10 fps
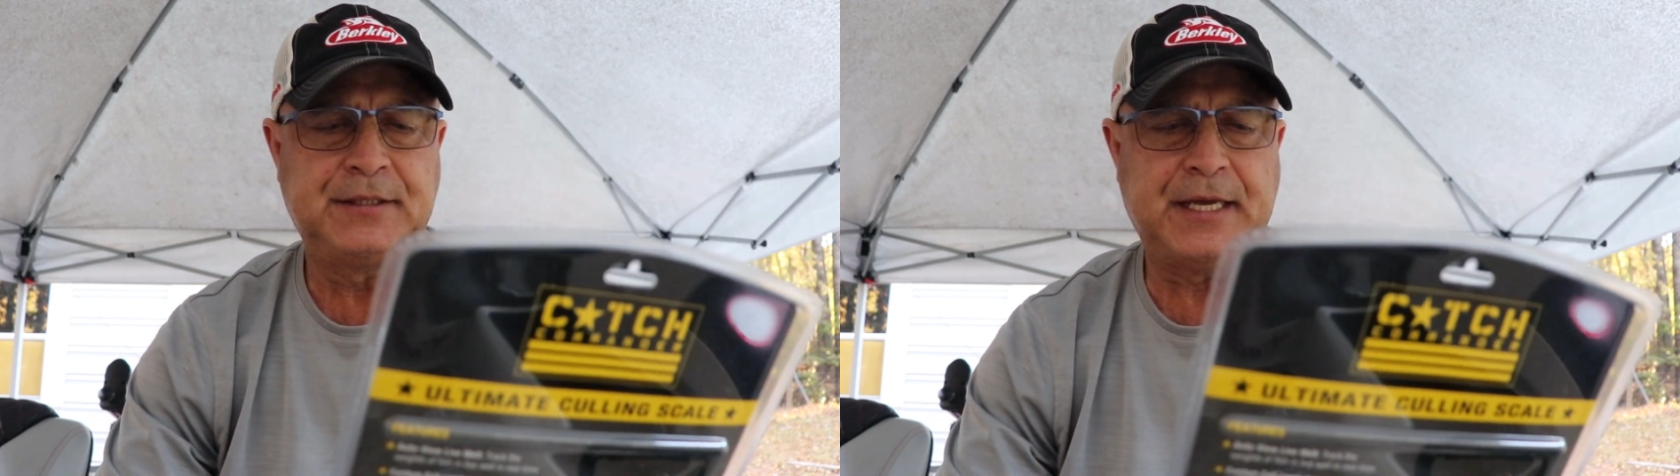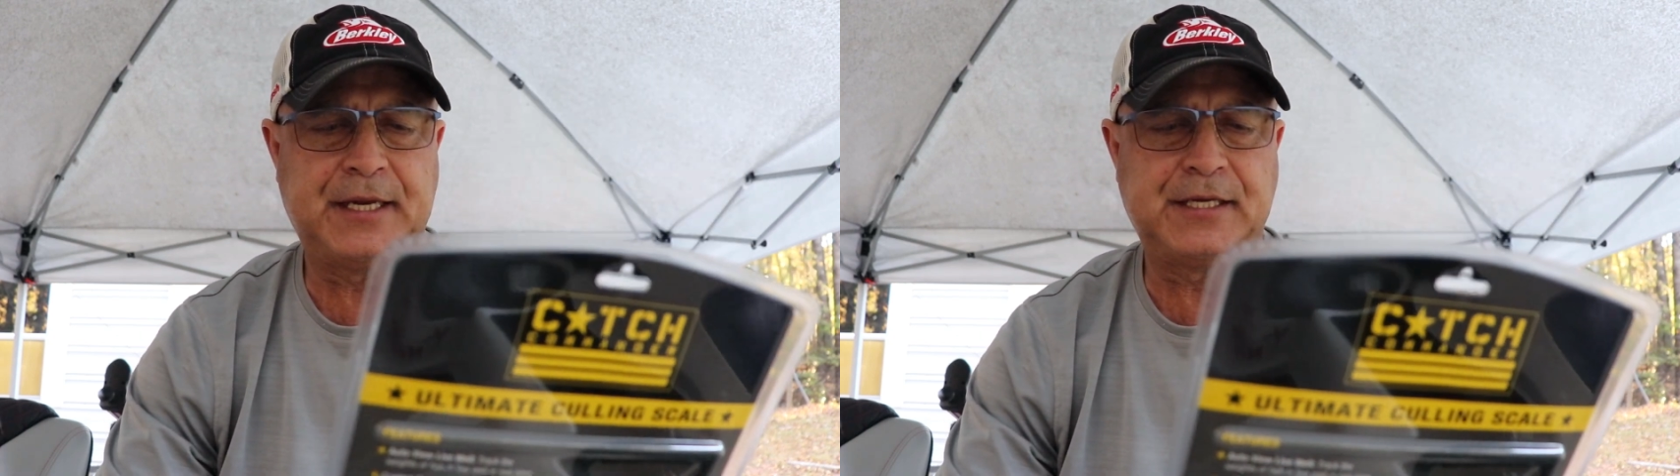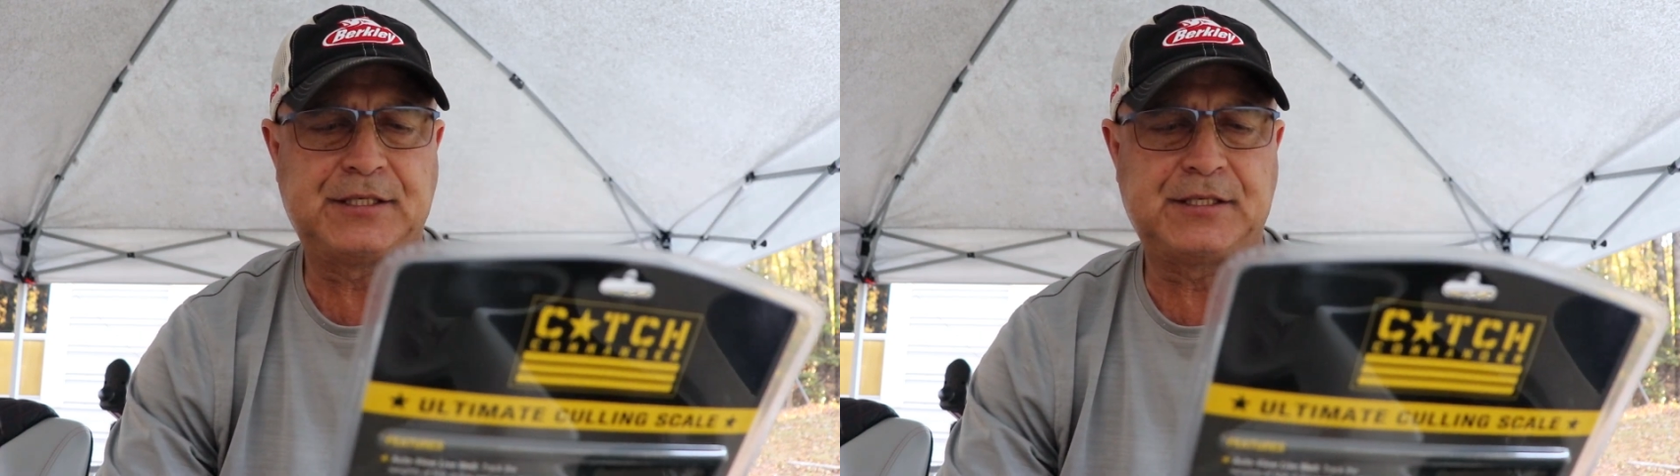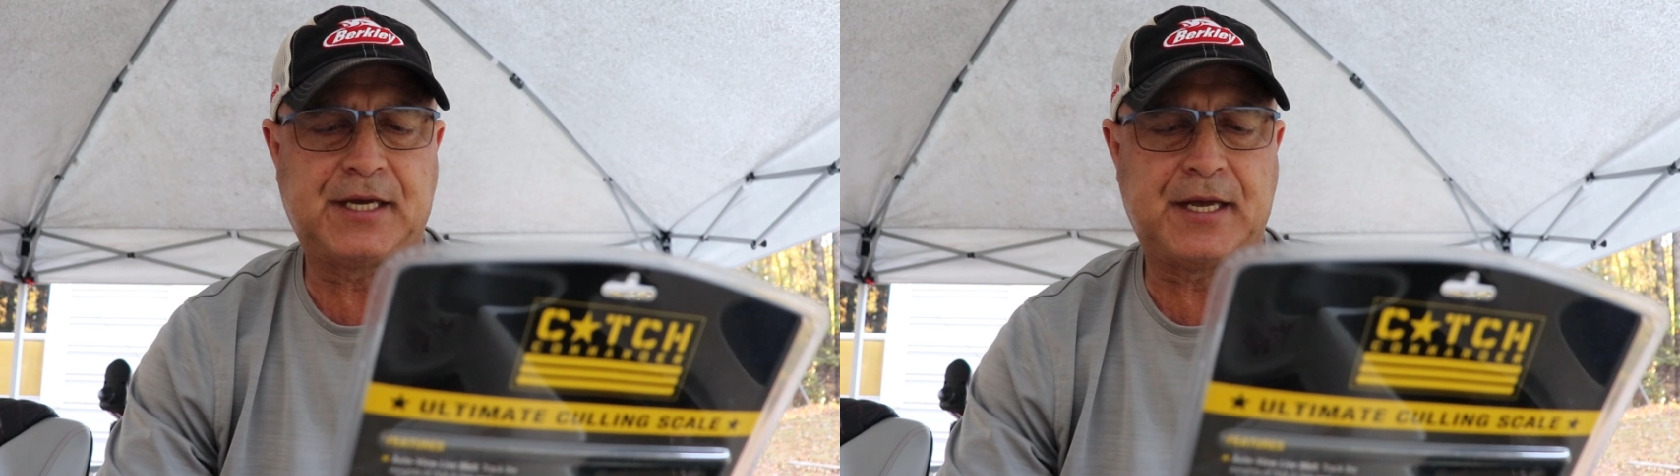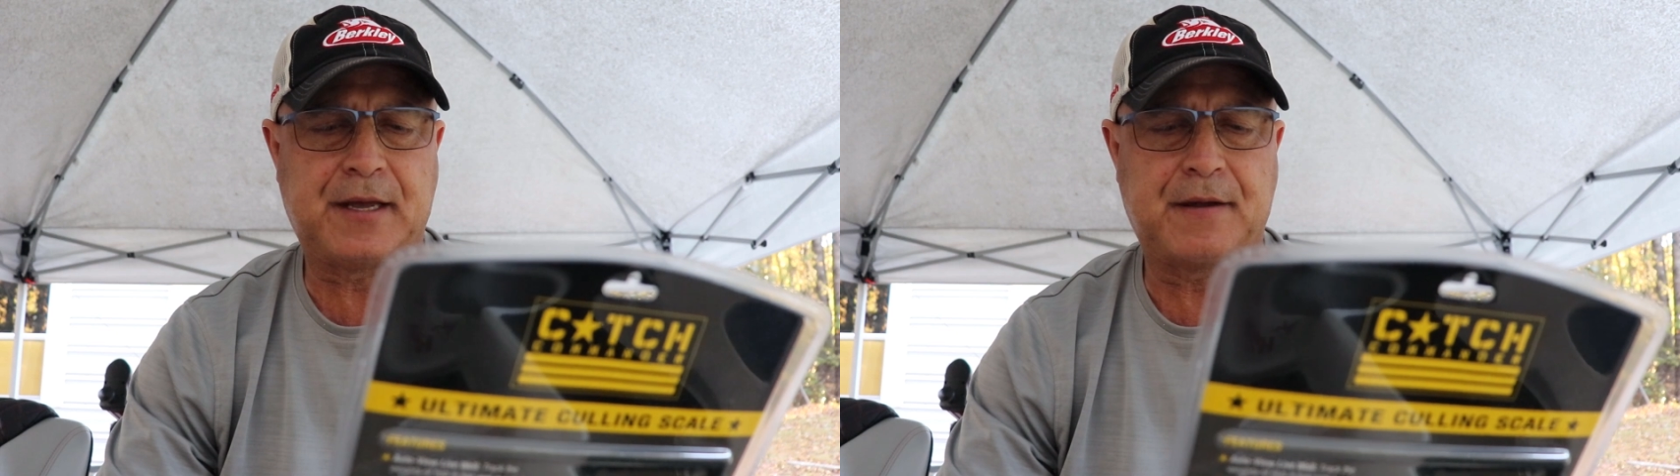that is
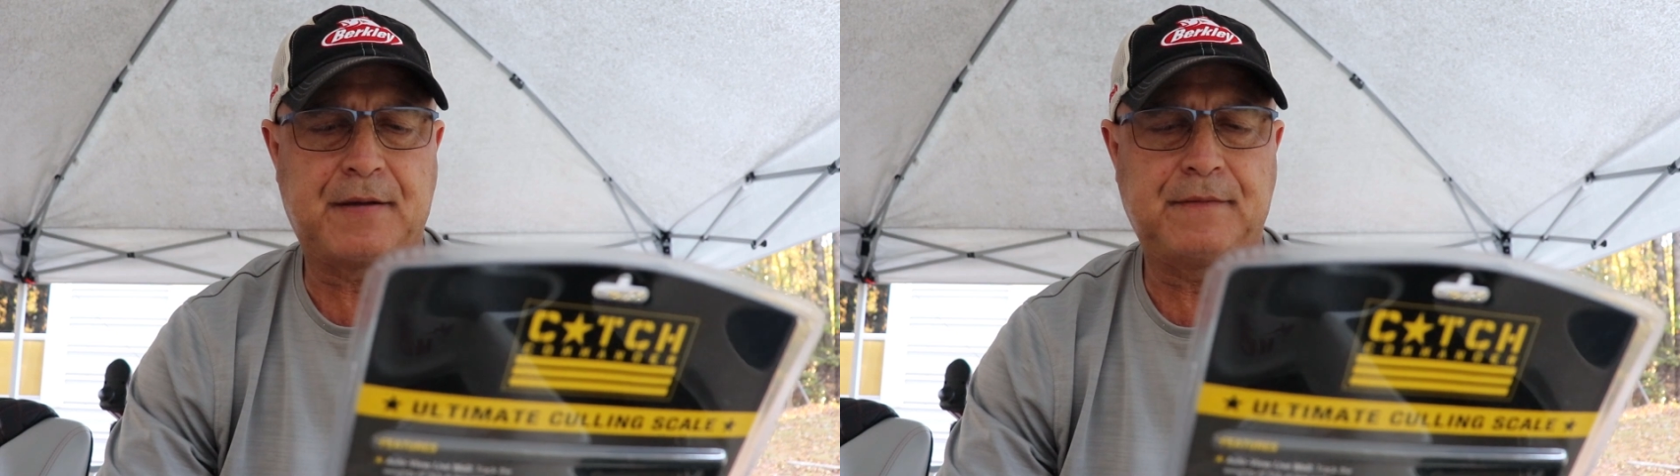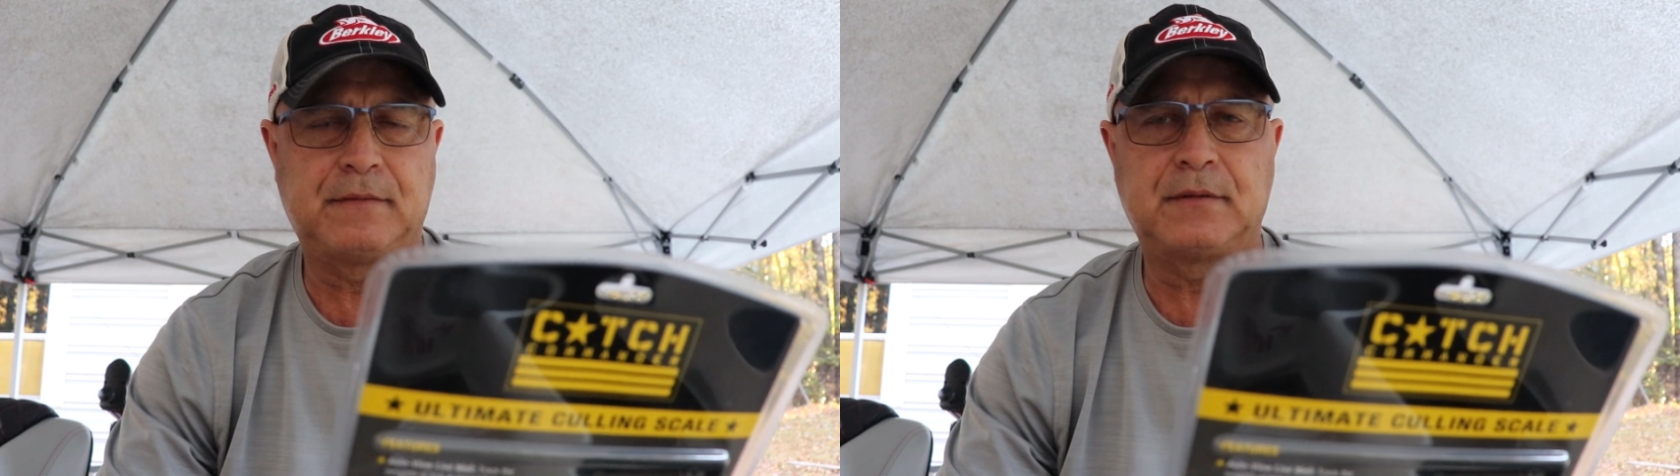a